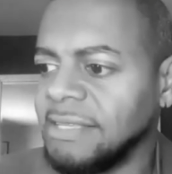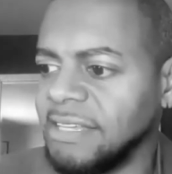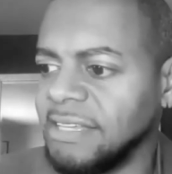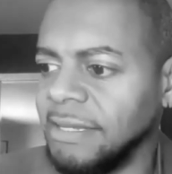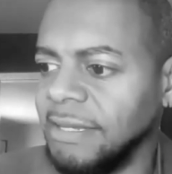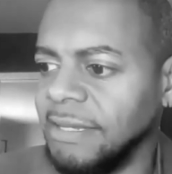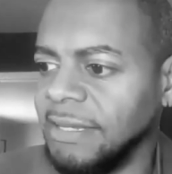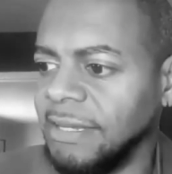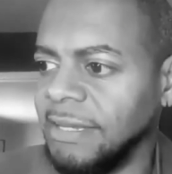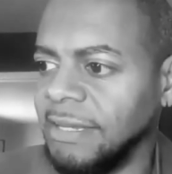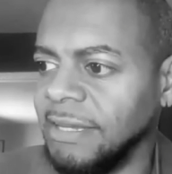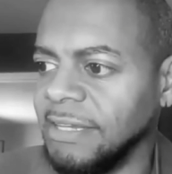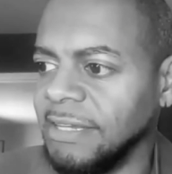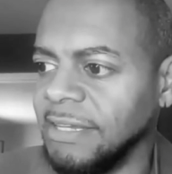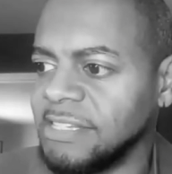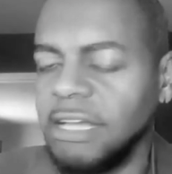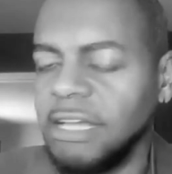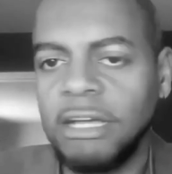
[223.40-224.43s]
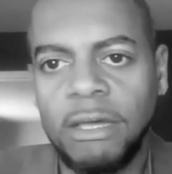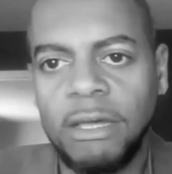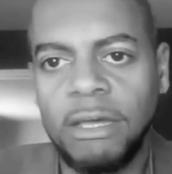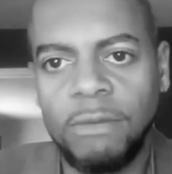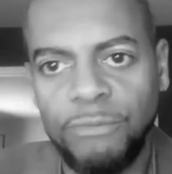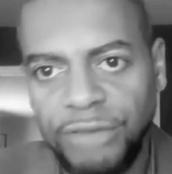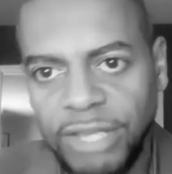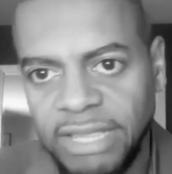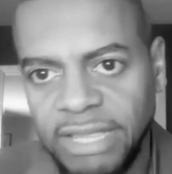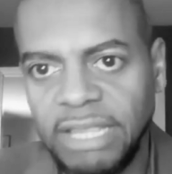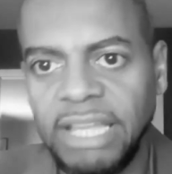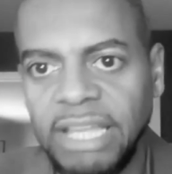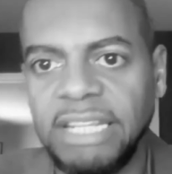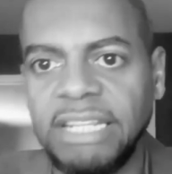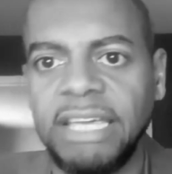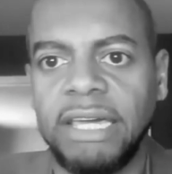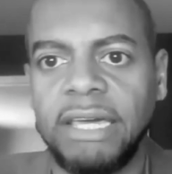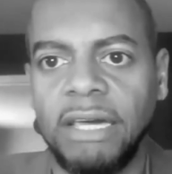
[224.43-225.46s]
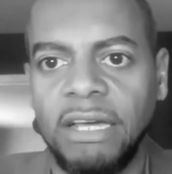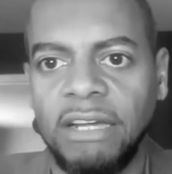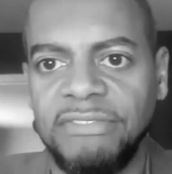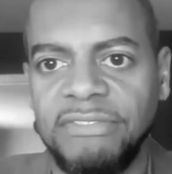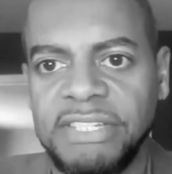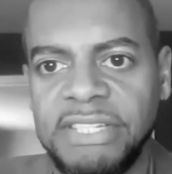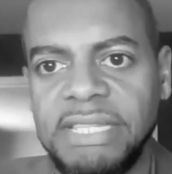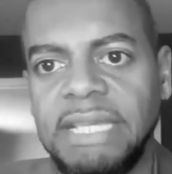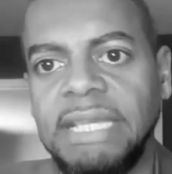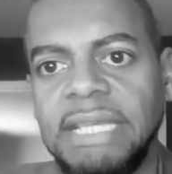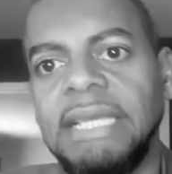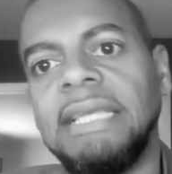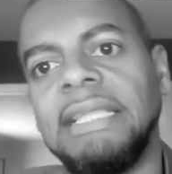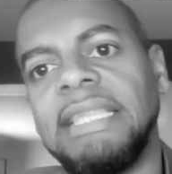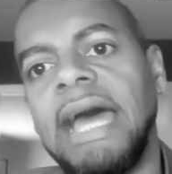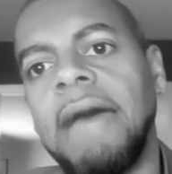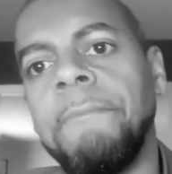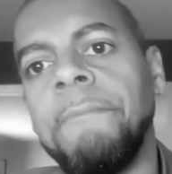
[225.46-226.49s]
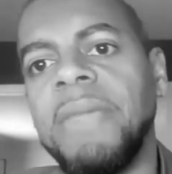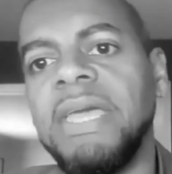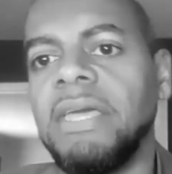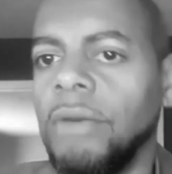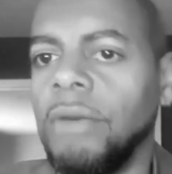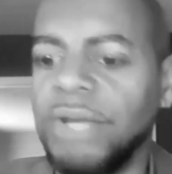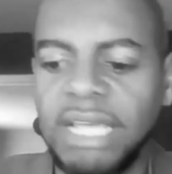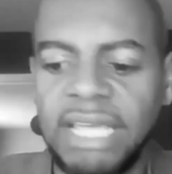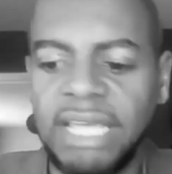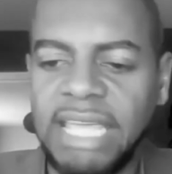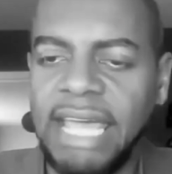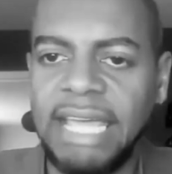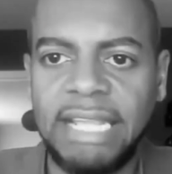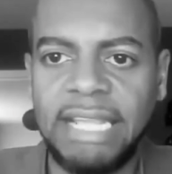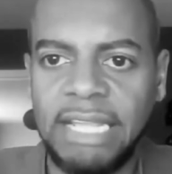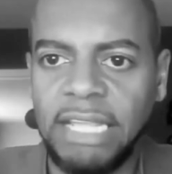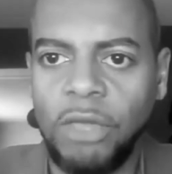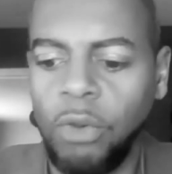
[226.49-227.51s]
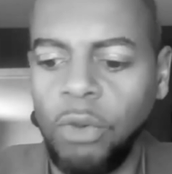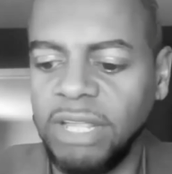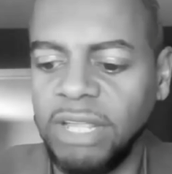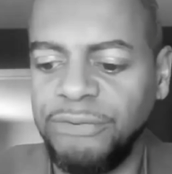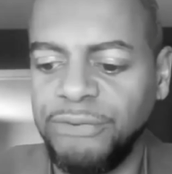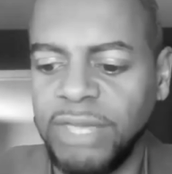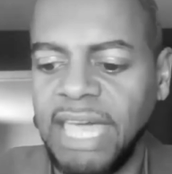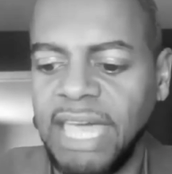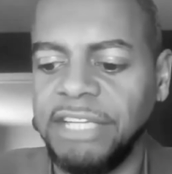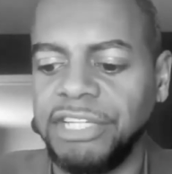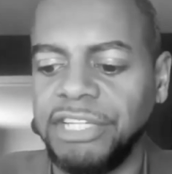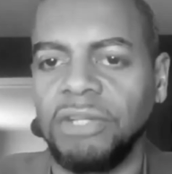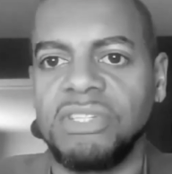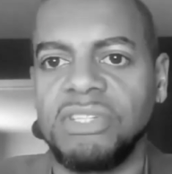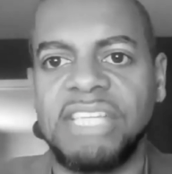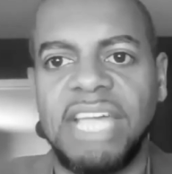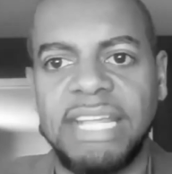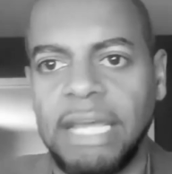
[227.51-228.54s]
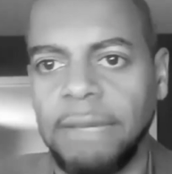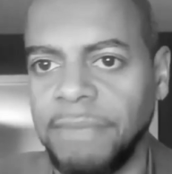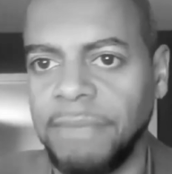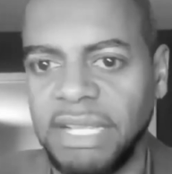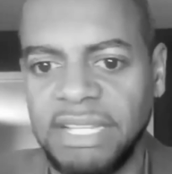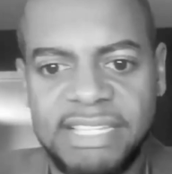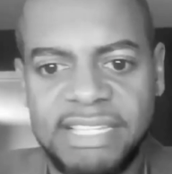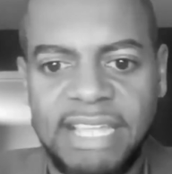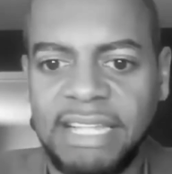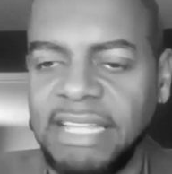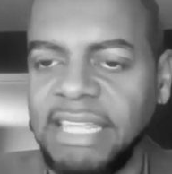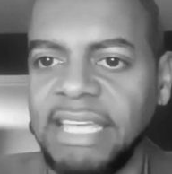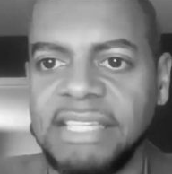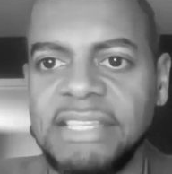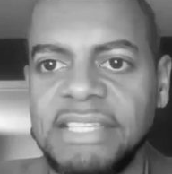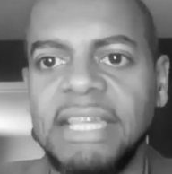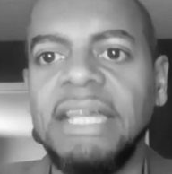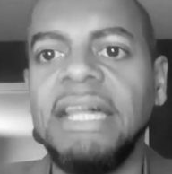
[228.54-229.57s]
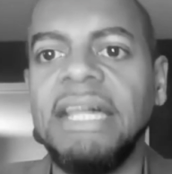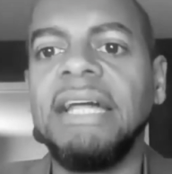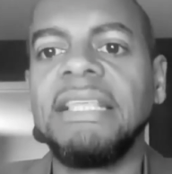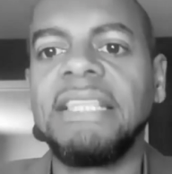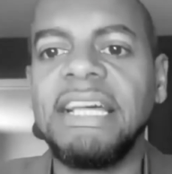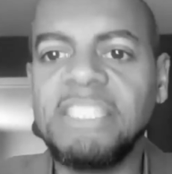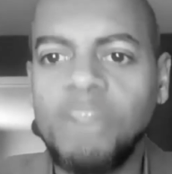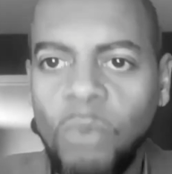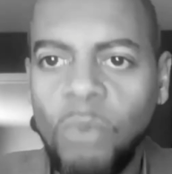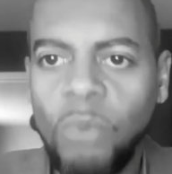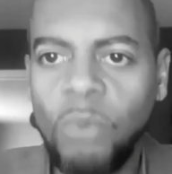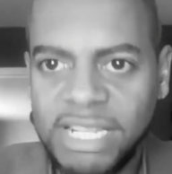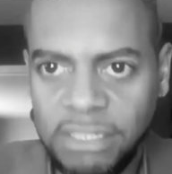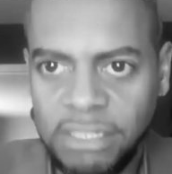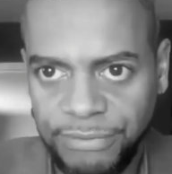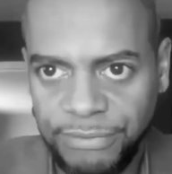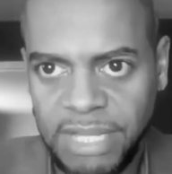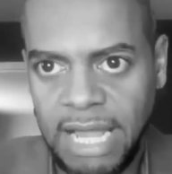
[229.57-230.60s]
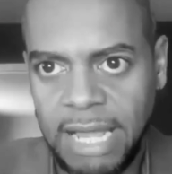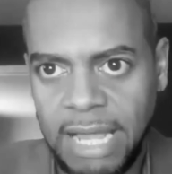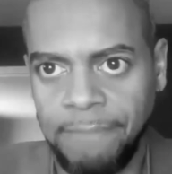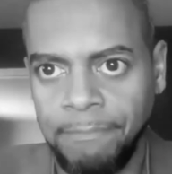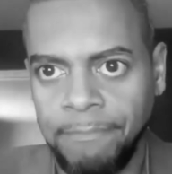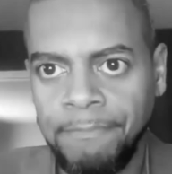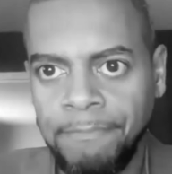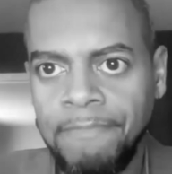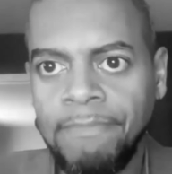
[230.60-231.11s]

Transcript: to circumvent the learning curves than me going and getting any qualification or saying I'm going to study this. That's a waste of time.